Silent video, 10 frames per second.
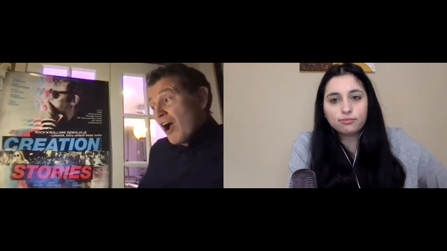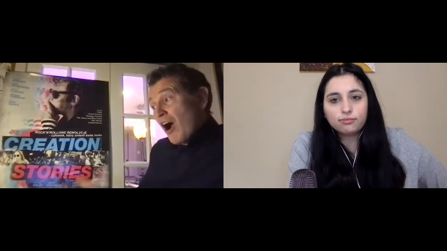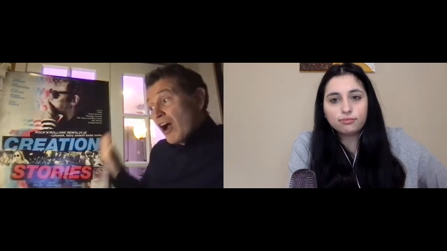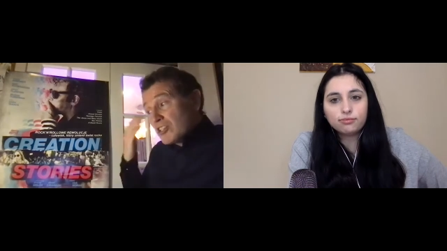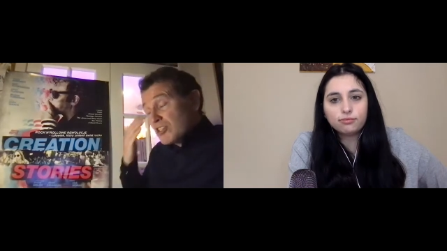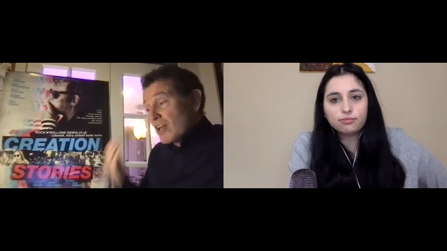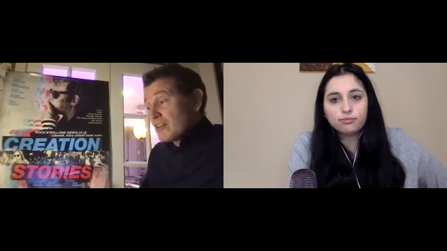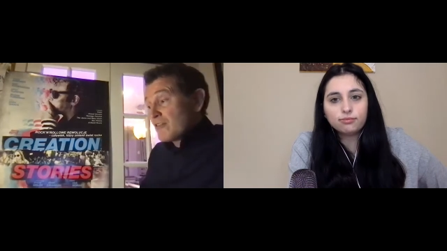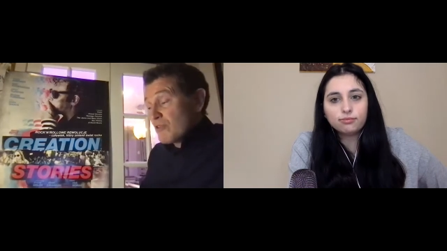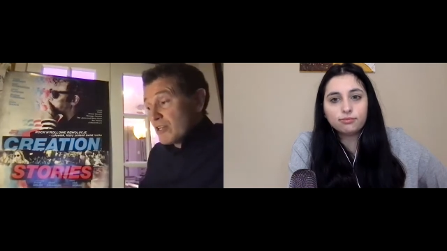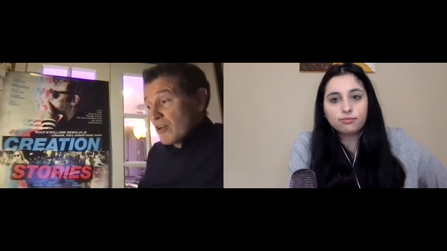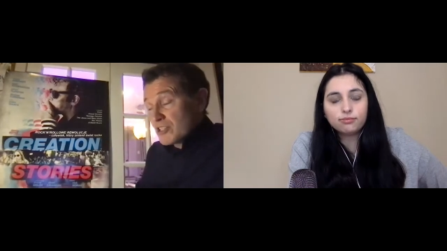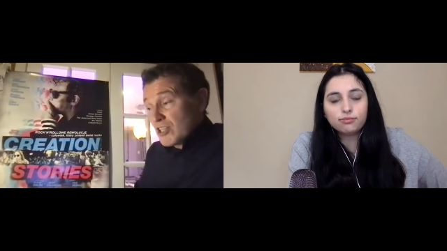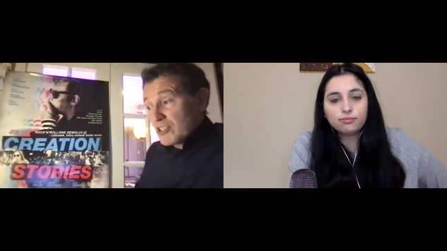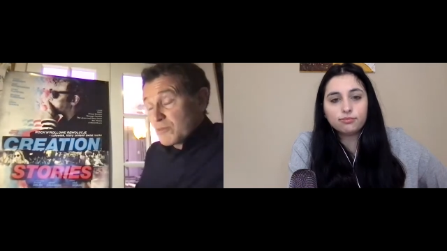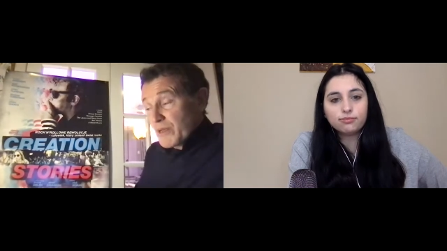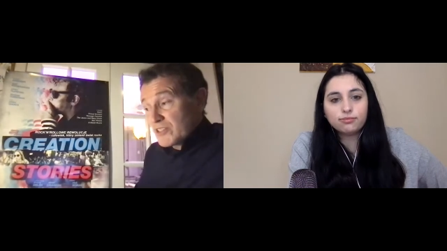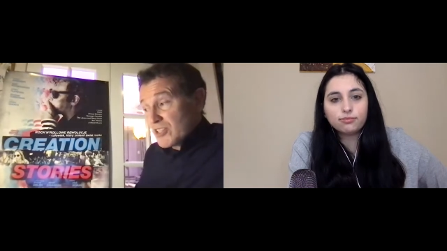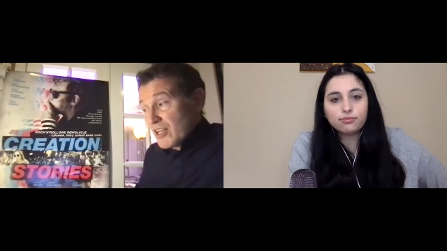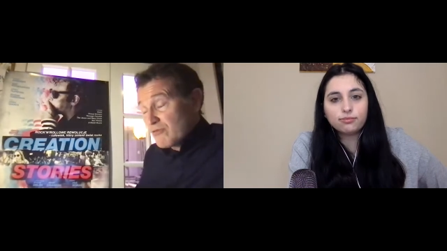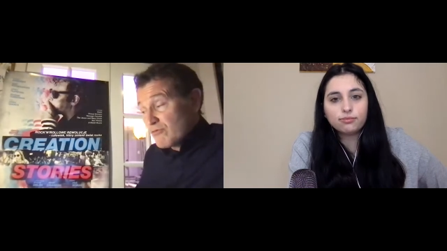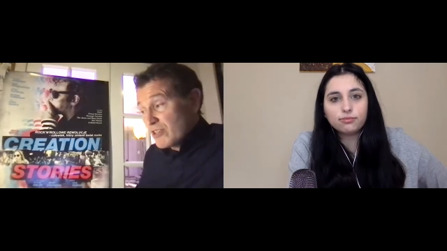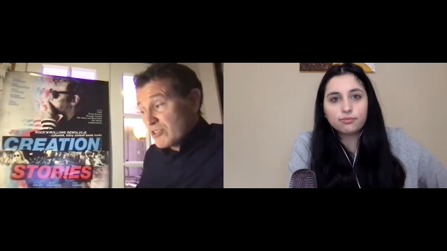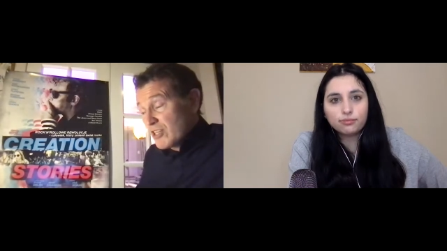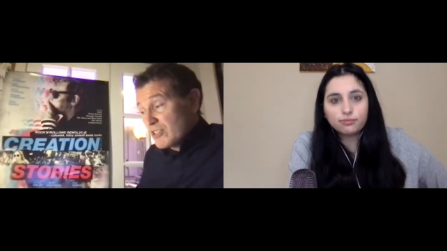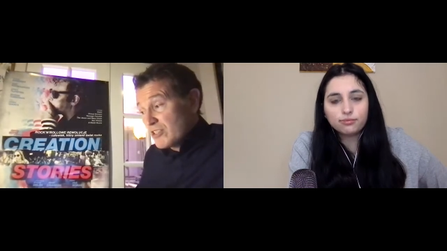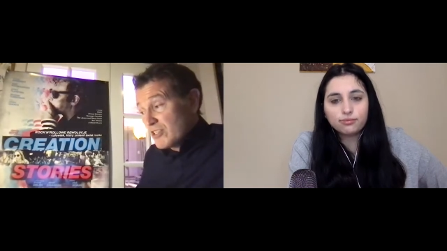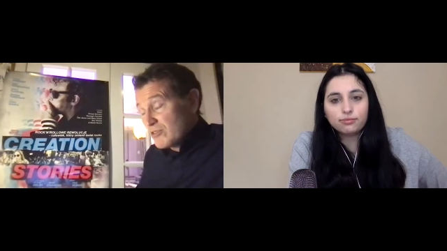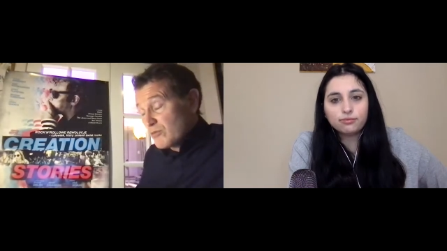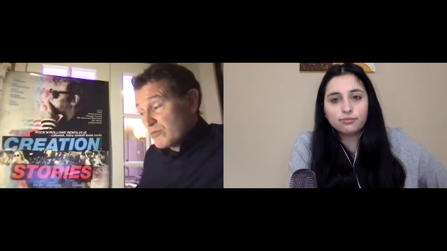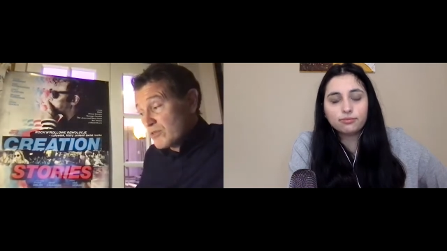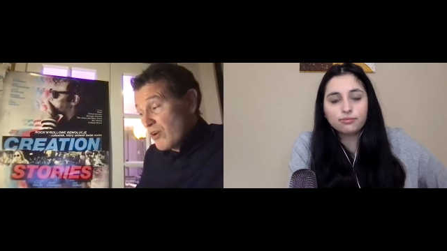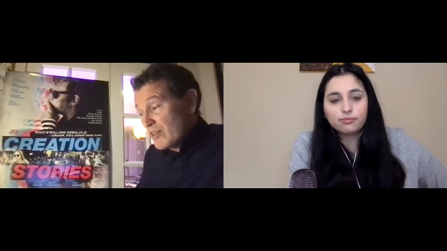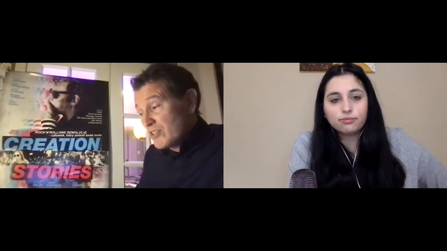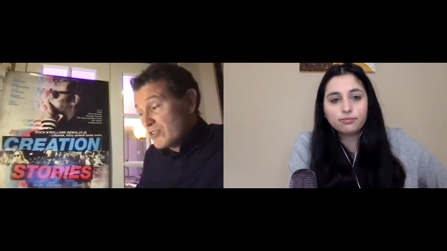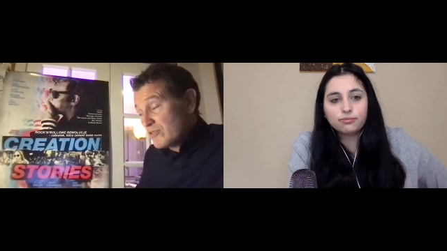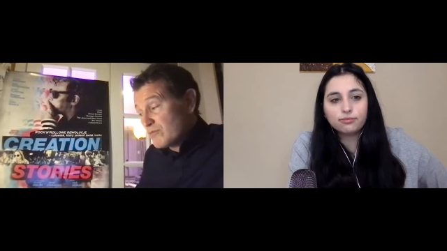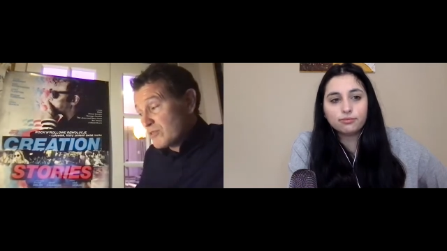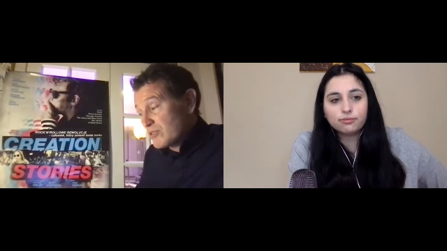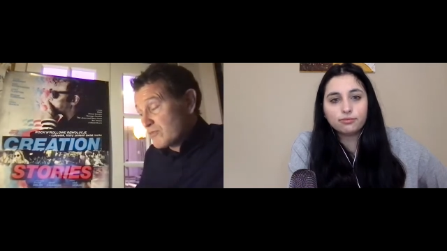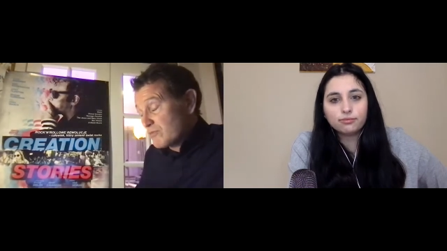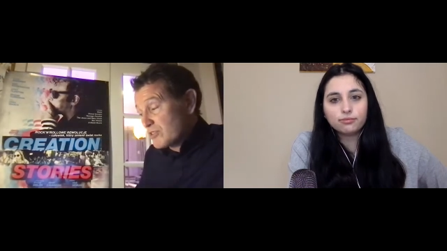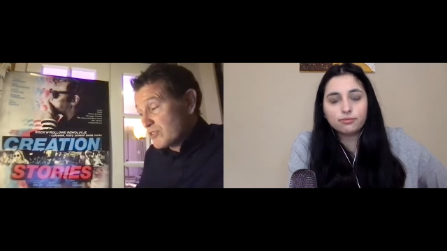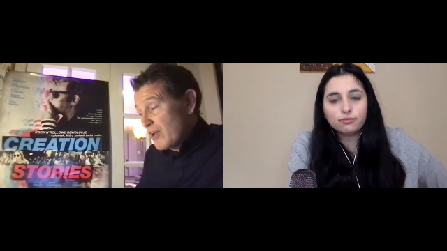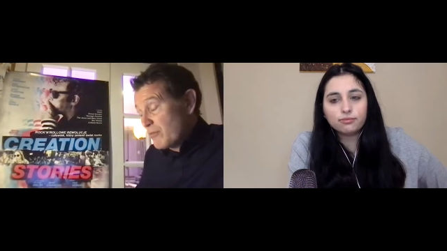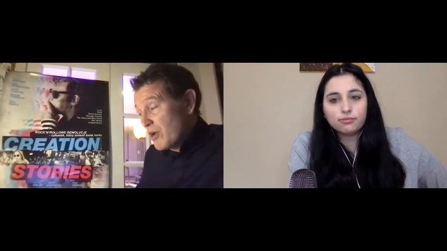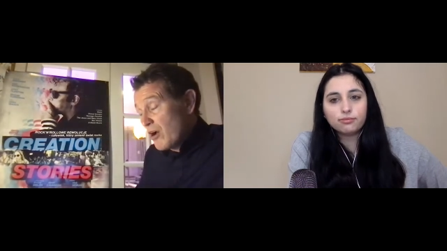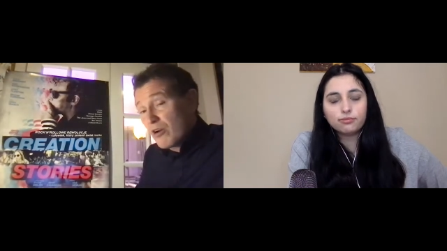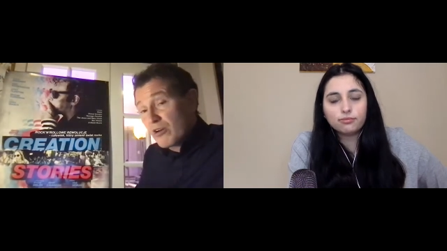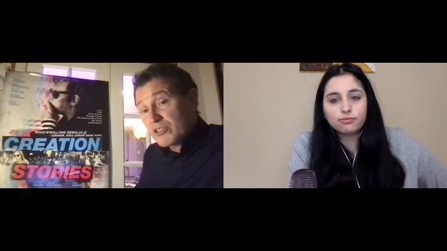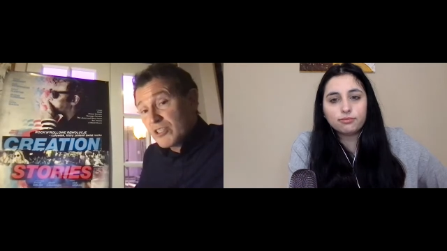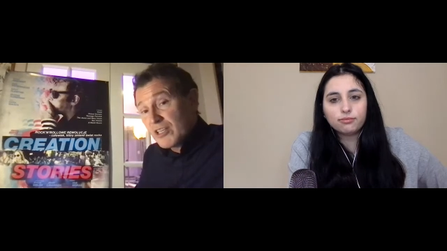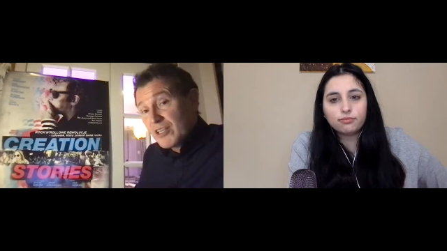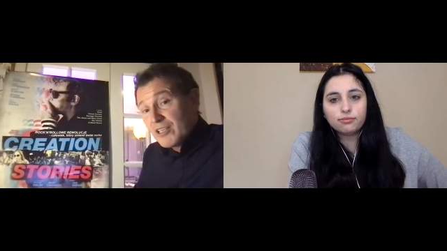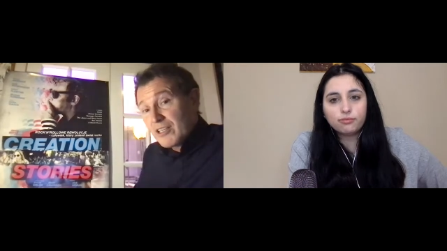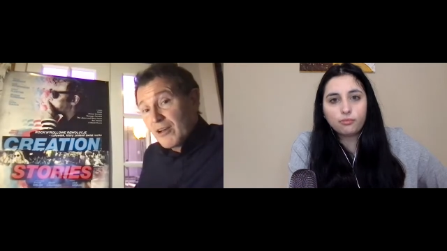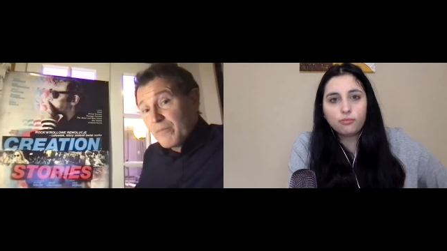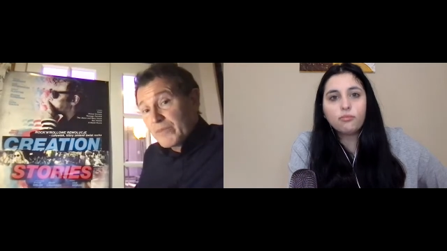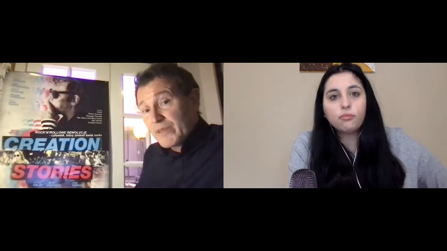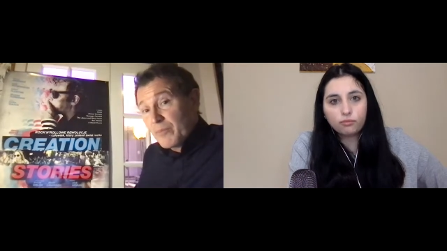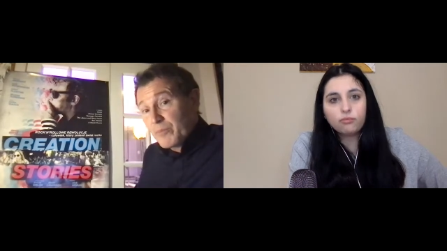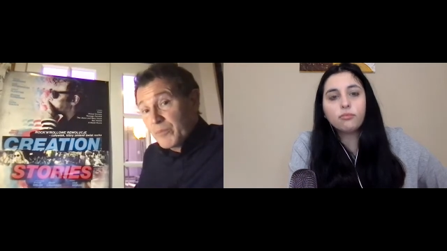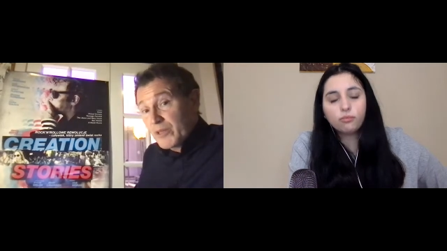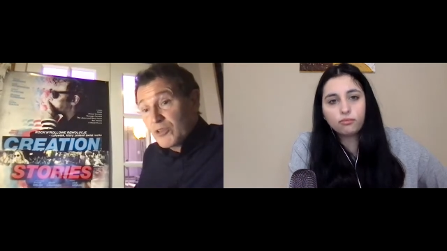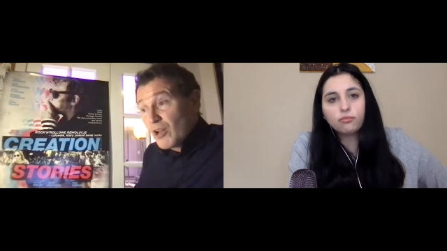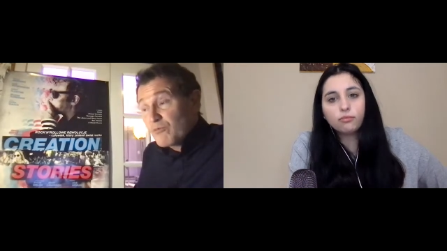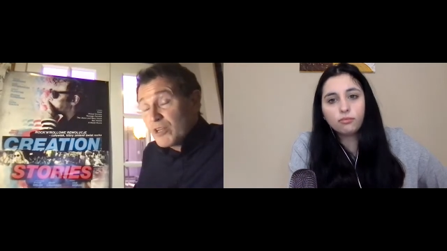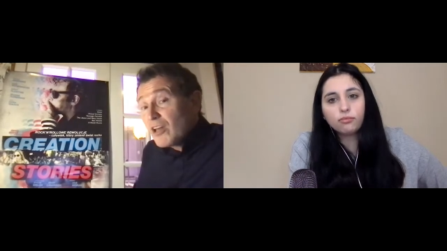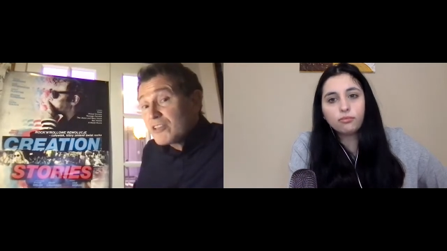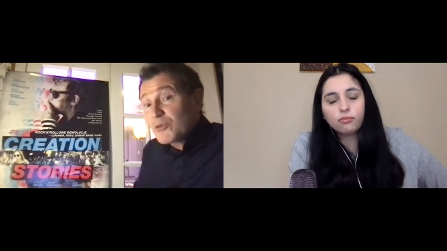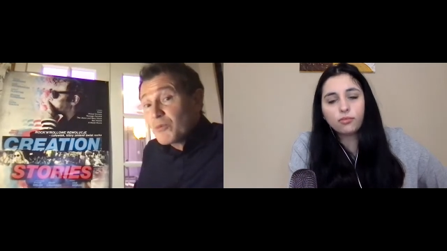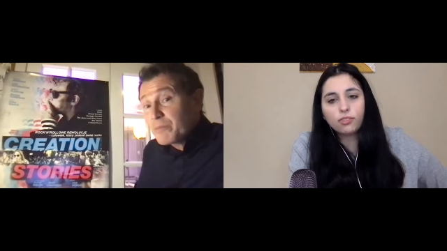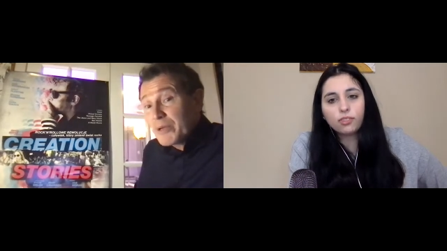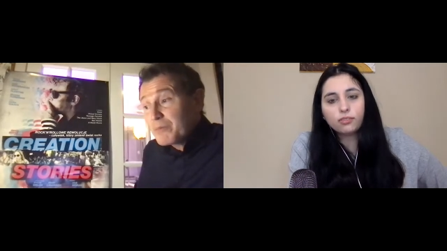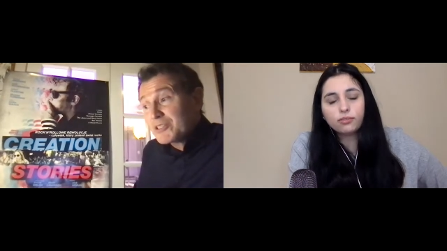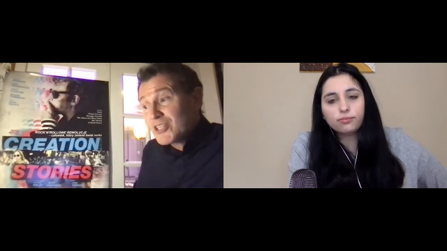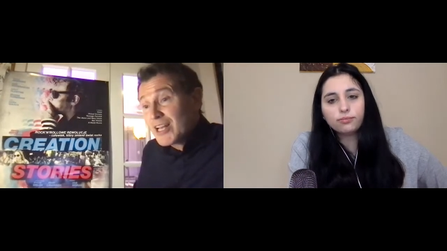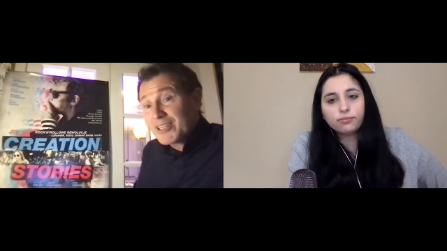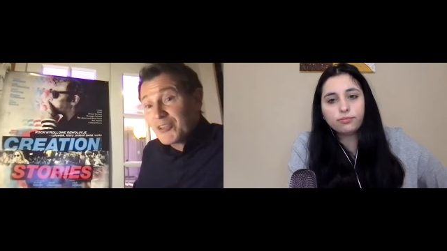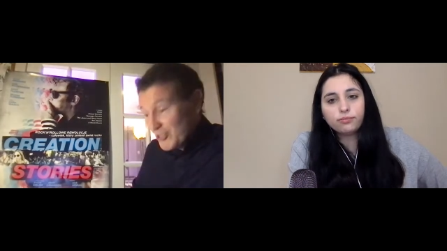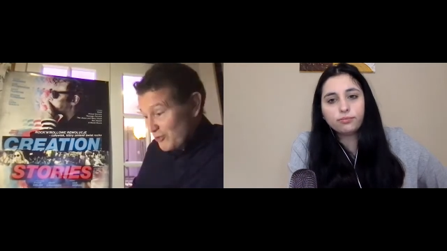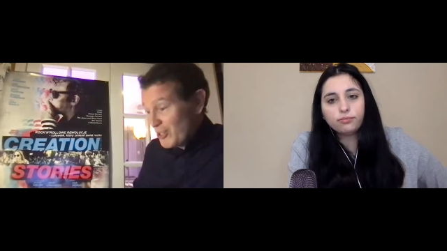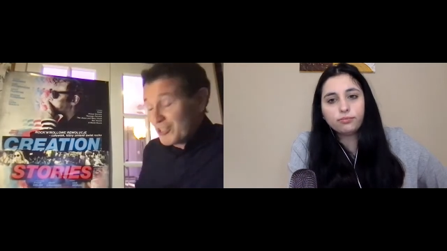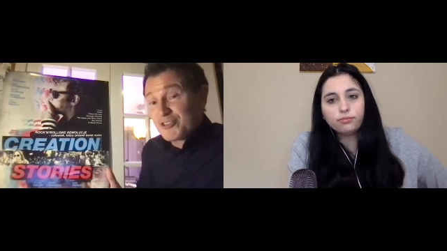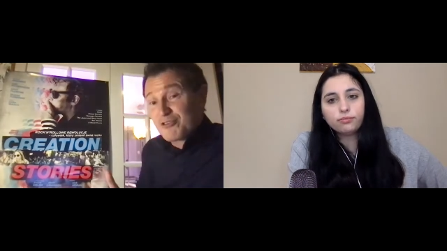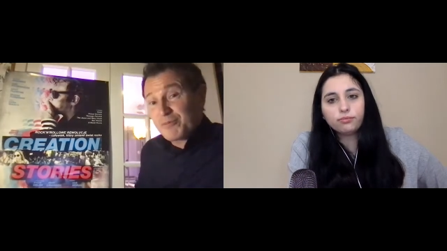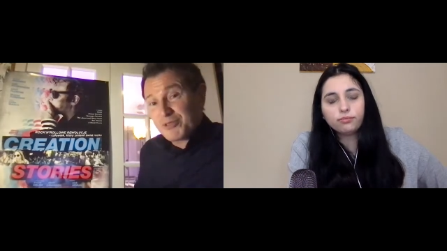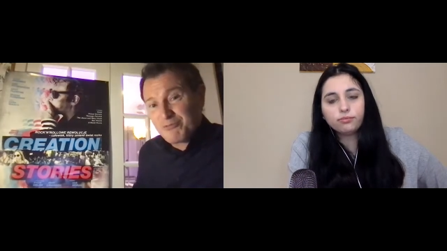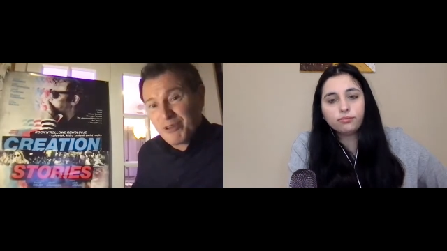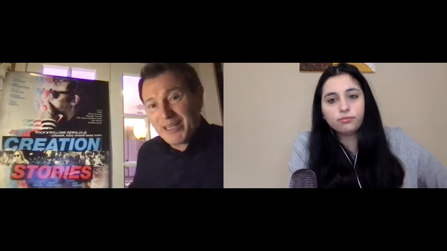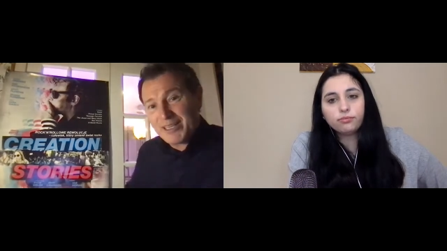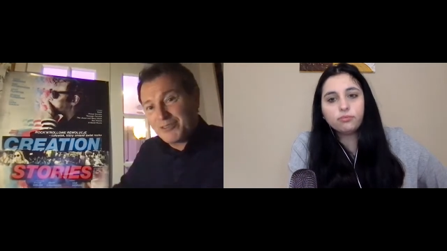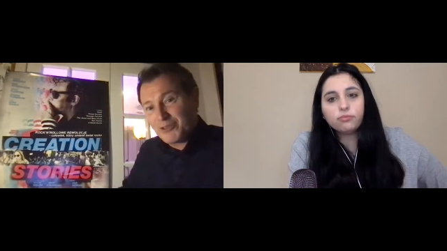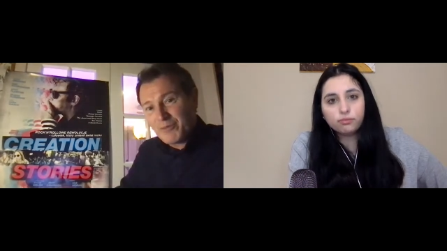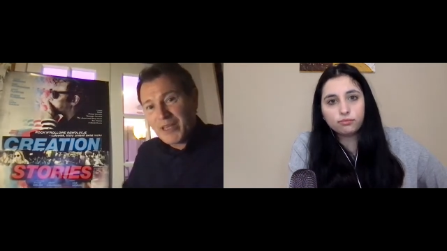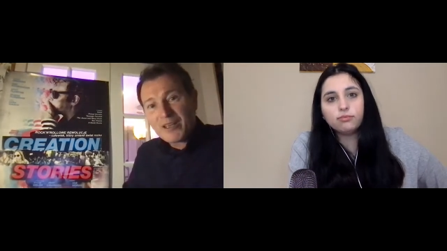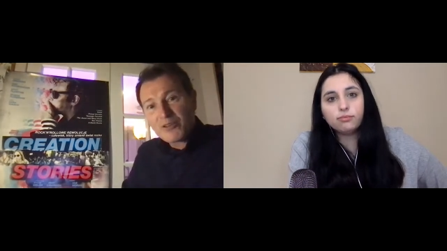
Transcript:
Speaker 1: I suddenly realized I'd spent 10, 10 years or nine years sat on my ass you know you don't realize it when people are telling you you get a script you read it you're mm-hmm.